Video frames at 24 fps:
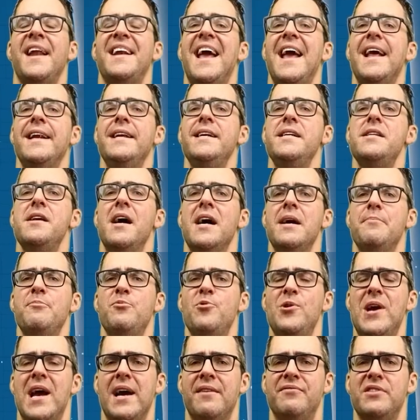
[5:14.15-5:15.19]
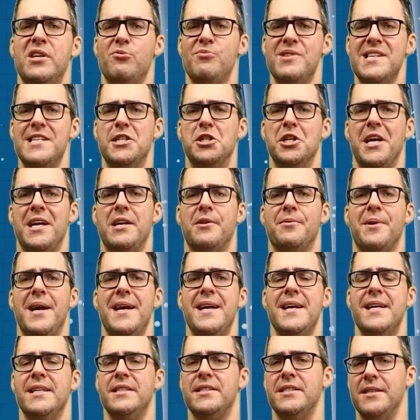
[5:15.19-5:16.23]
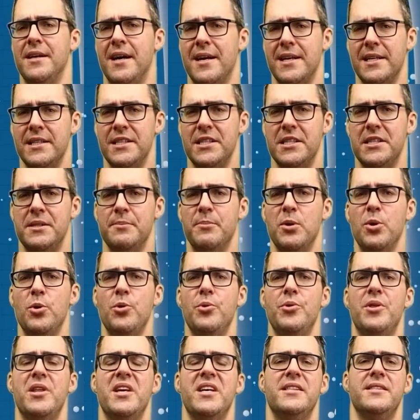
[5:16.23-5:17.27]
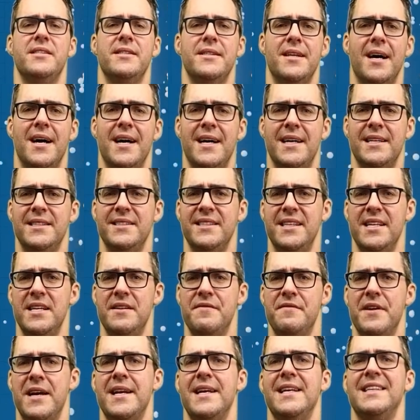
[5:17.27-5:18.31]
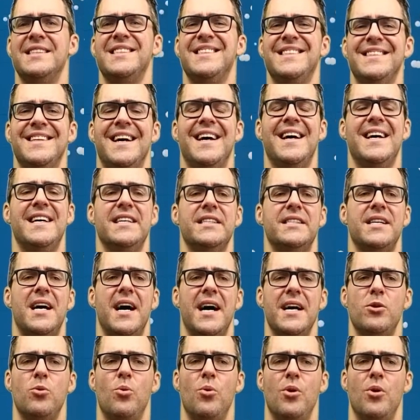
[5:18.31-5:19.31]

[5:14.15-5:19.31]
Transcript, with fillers: And anytime we have to regenerate, it's not as smooth, it's not as even, it's not as high